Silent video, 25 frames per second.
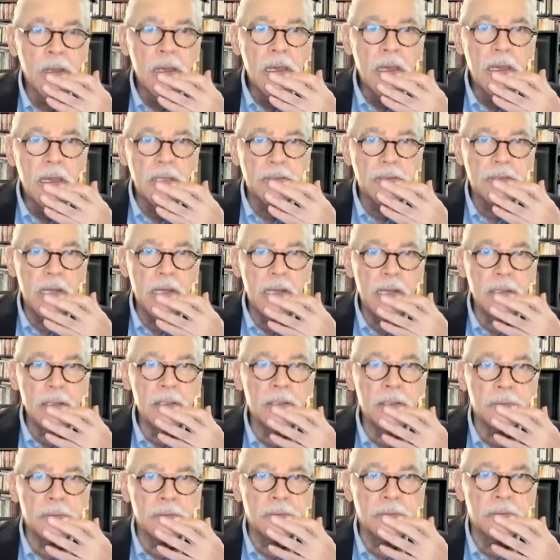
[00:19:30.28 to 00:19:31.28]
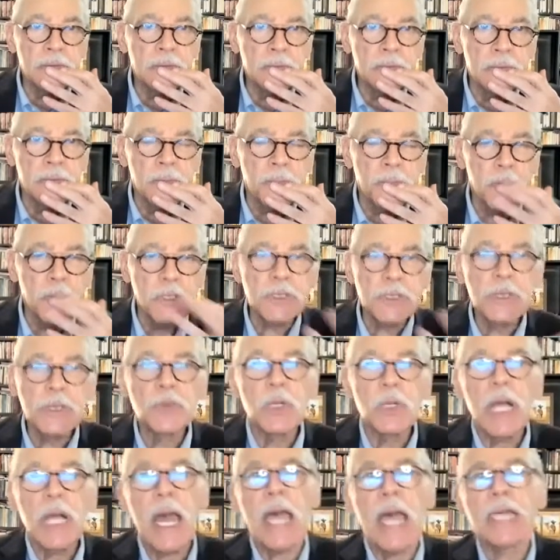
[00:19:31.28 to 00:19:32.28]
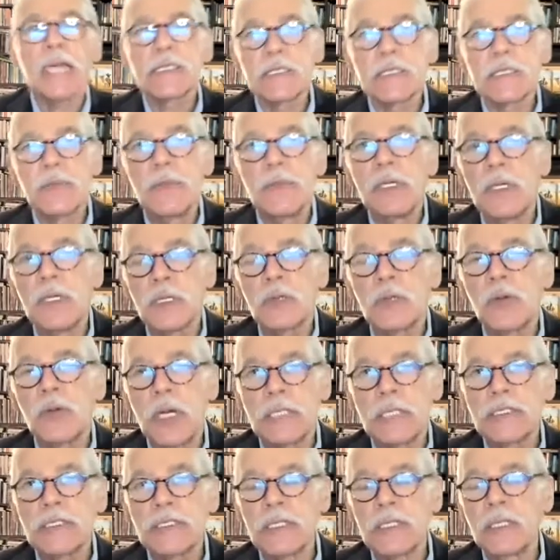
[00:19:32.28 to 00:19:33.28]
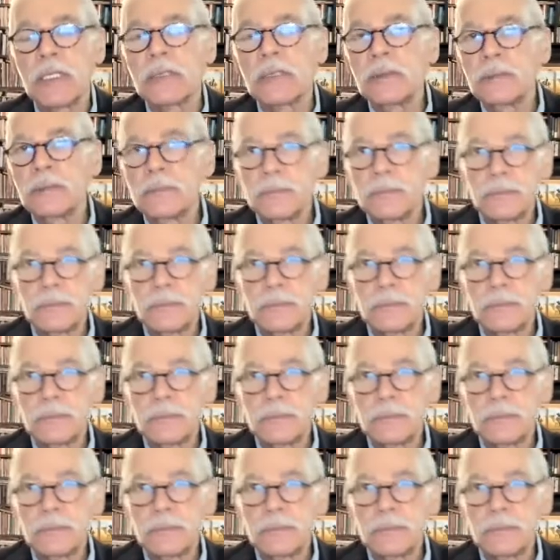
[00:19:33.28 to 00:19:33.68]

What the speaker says: is that the person will ask me a question.